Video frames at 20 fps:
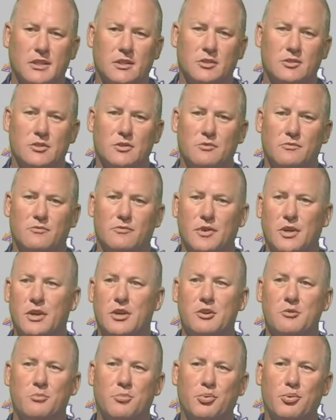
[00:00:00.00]
So
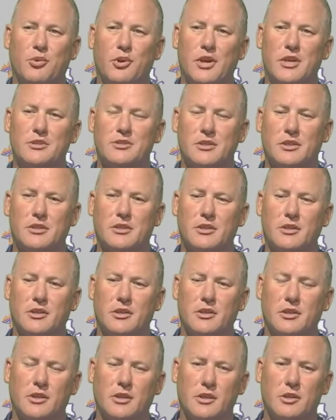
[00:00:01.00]
very impressed, and
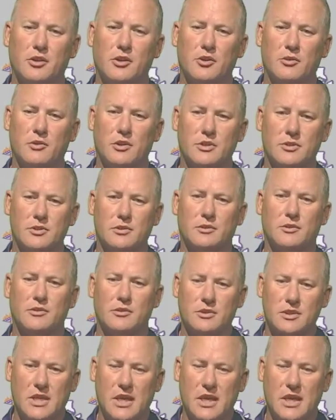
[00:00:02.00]
it's